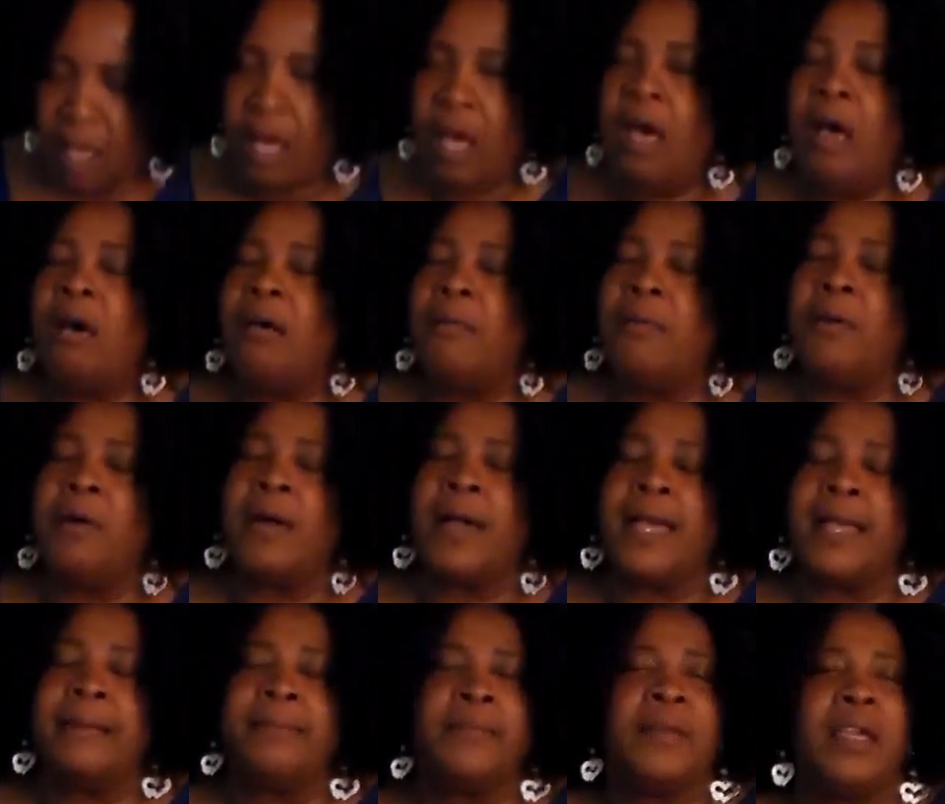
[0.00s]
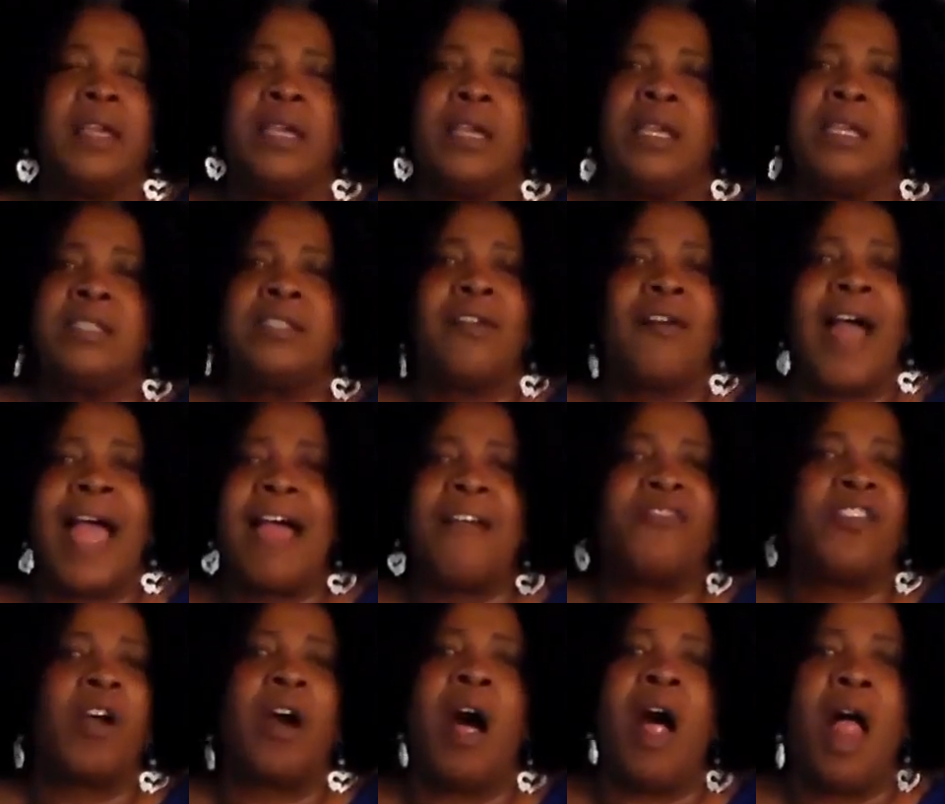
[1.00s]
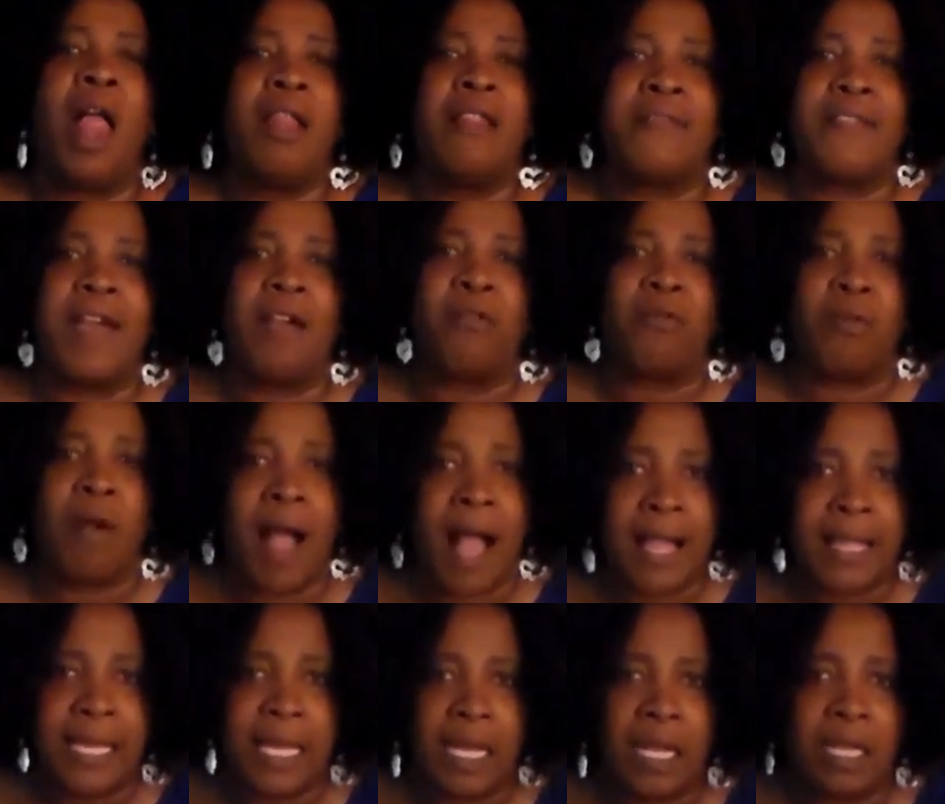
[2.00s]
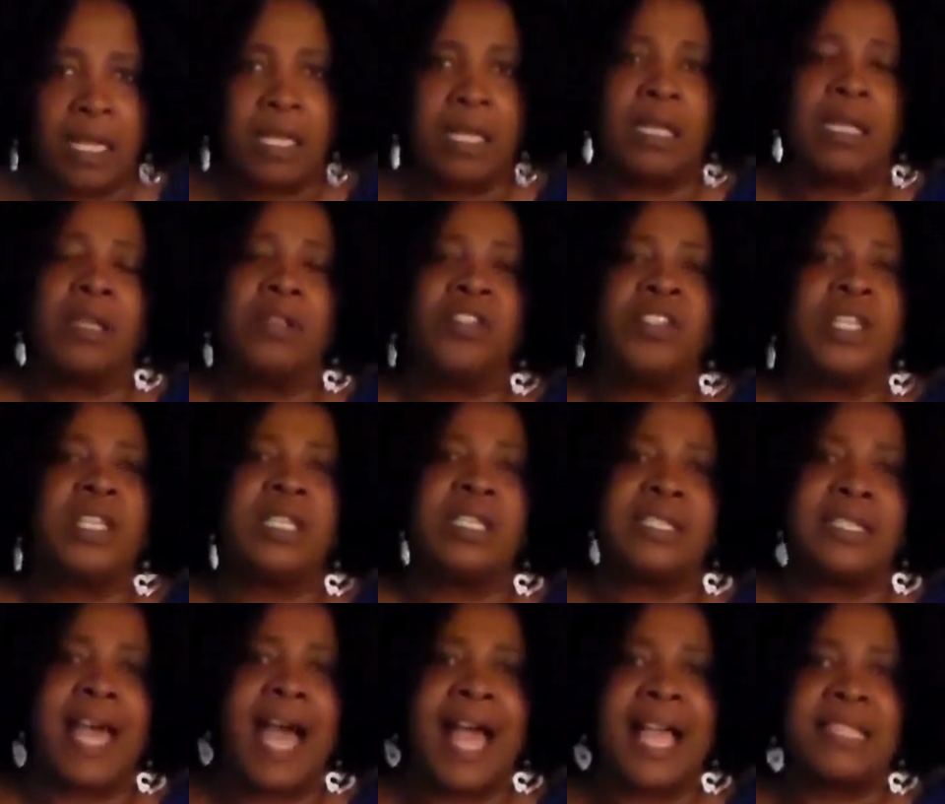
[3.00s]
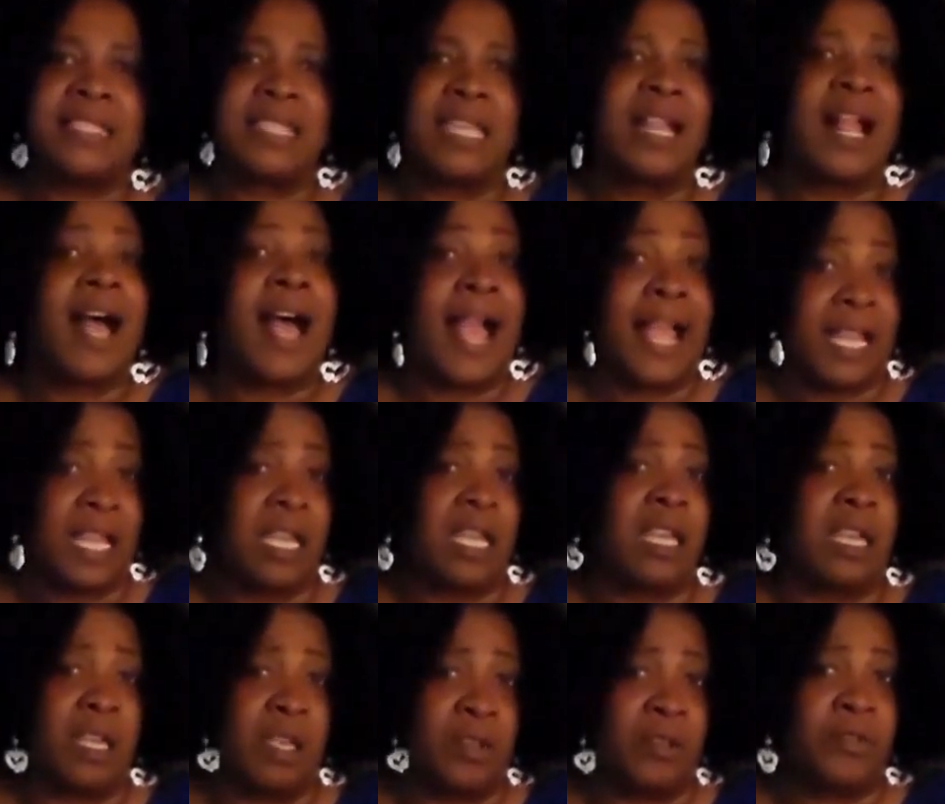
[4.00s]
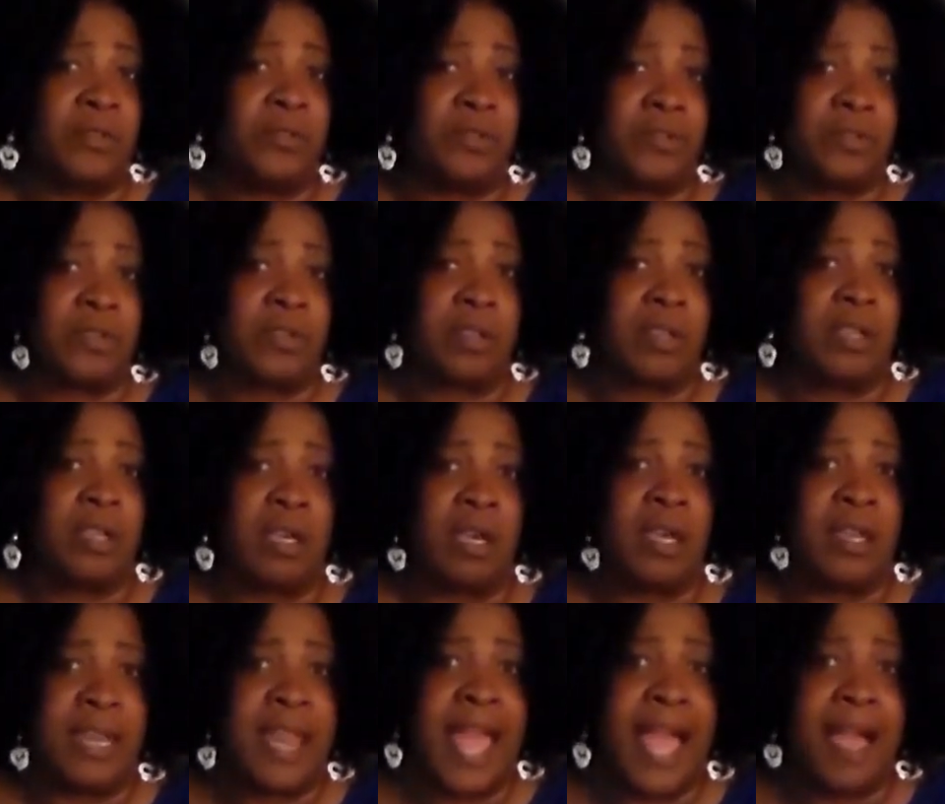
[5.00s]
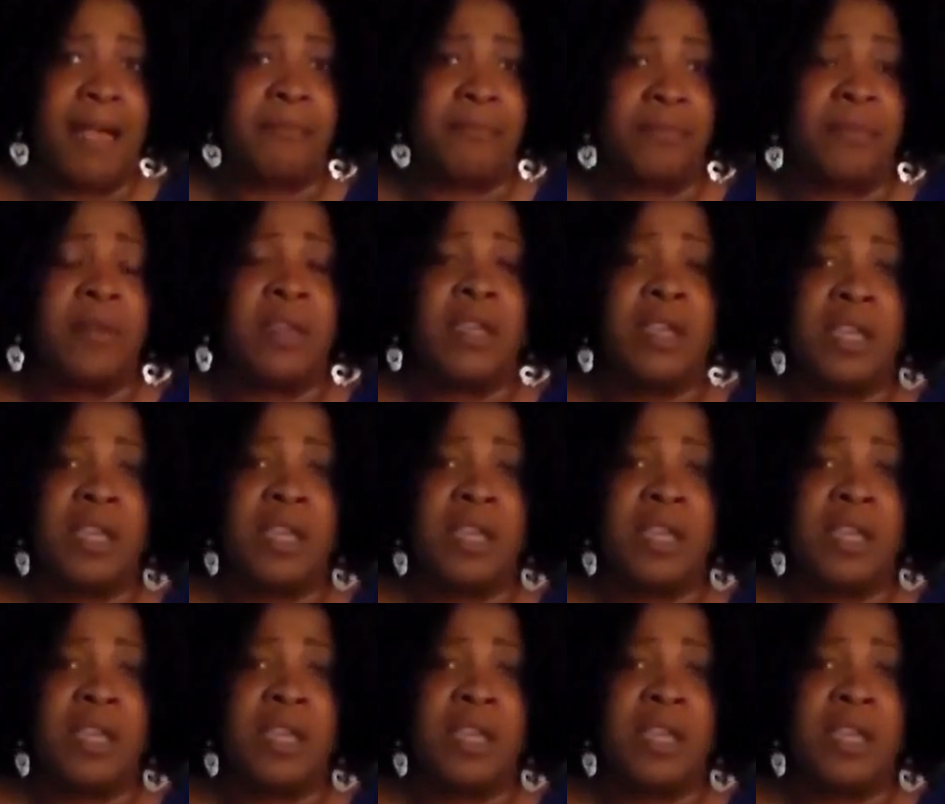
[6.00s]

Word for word: Oh boy. So after all of that rocking, she decides that I could use a nap.